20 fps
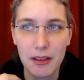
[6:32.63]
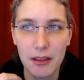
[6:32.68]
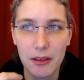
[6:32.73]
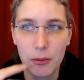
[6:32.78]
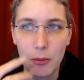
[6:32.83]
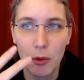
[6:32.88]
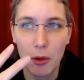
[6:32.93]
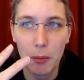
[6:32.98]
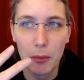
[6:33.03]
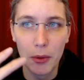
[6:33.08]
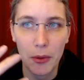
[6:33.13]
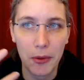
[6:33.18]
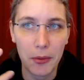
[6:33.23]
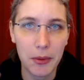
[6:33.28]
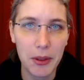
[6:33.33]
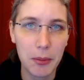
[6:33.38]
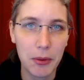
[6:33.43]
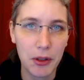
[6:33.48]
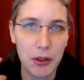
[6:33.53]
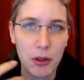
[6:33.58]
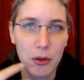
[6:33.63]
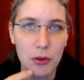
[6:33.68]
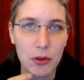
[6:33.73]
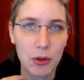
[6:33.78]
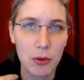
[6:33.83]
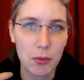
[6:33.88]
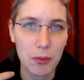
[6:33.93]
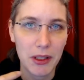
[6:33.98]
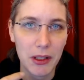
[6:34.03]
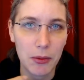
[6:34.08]
1.3.0
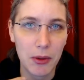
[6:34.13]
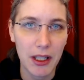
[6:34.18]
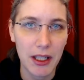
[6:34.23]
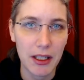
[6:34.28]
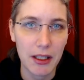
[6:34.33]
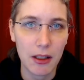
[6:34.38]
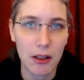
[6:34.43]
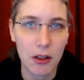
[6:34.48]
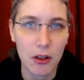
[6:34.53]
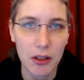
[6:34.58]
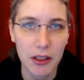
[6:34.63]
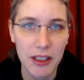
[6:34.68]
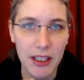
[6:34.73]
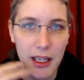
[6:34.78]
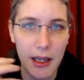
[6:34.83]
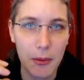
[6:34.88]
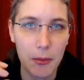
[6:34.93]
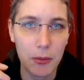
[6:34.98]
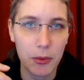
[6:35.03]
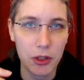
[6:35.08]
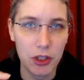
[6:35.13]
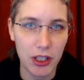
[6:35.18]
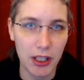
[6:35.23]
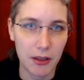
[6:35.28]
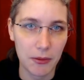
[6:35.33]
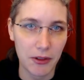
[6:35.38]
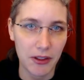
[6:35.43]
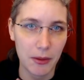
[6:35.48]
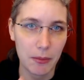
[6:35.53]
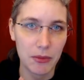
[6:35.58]
took me quite a long time, which
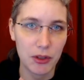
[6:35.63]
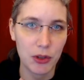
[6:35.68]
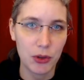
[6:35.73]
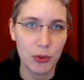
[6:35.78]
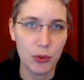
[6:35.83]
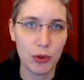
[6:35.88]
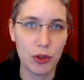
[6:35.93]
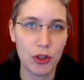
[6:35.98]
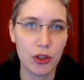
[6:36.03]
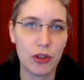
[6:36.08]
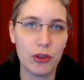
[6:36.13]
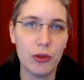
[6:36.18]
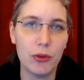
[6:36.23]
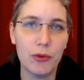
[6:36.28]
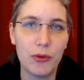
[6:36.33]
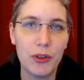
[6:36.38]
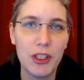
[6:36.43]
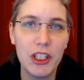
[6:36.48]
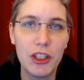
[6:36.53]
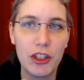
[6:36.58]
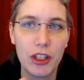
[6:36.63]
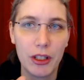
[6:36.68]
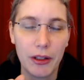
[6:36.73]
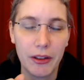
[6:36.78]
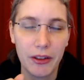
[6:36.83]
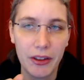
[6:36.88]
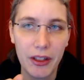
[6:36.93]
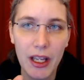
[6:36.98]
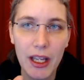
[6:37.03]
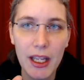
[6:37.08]
had some huge new features